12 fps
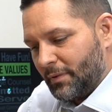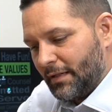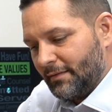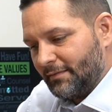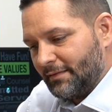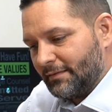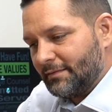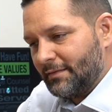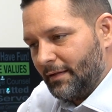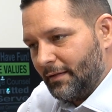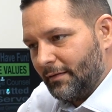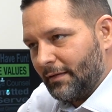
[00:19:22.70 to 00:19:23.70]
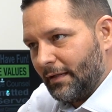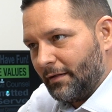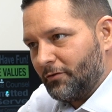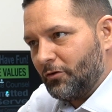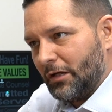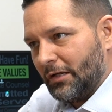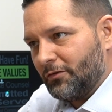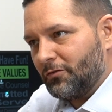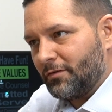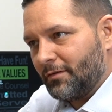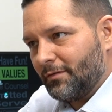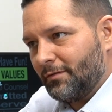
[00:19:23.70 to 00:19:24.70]
By 16, that had
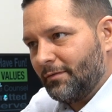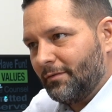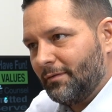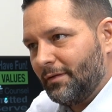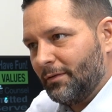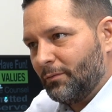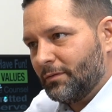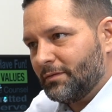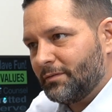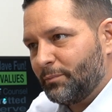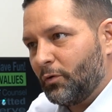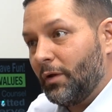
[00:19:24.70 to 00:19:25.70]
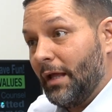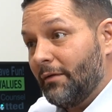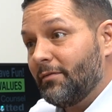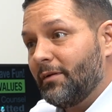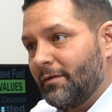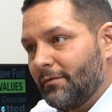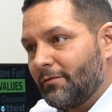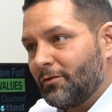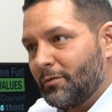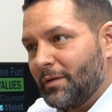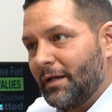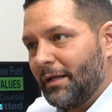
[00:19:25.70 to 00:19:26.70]
changed. It was pretty evident
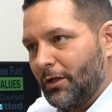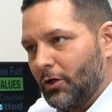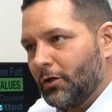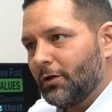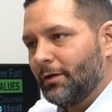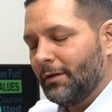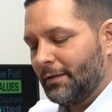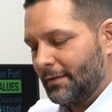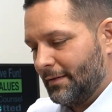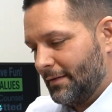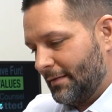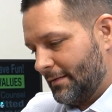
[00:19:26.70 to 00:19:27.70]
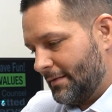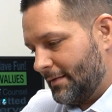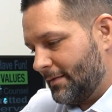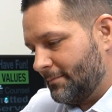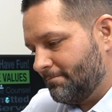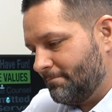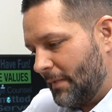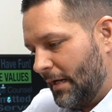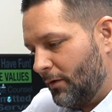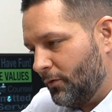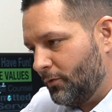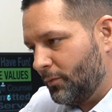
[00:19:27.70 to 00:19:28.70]
for about a year.
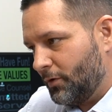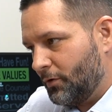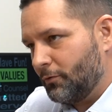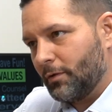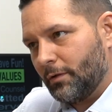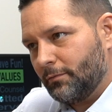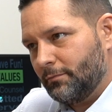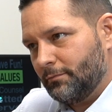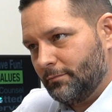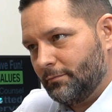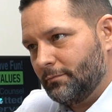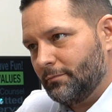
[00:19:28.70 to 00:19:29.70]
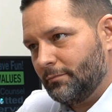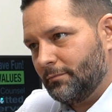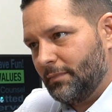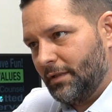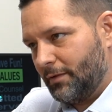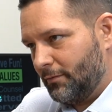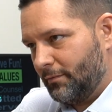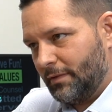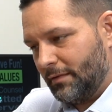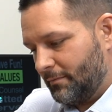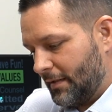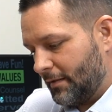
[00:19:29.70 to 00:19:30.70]
I always wanted to grow. You know,
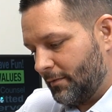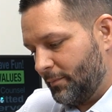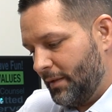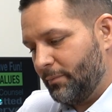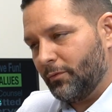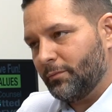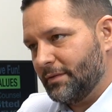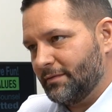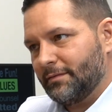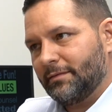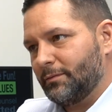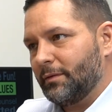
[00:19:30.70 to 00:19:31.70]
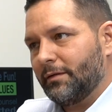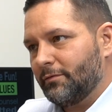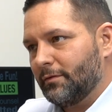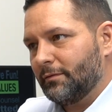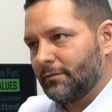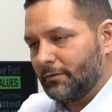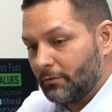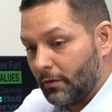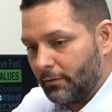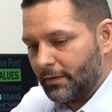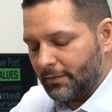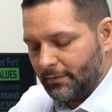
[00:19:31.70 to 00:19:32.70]
doesn't matter, people, business, whatever.
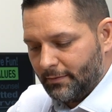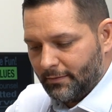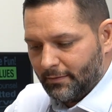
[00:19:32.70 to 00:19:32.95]
Grow it,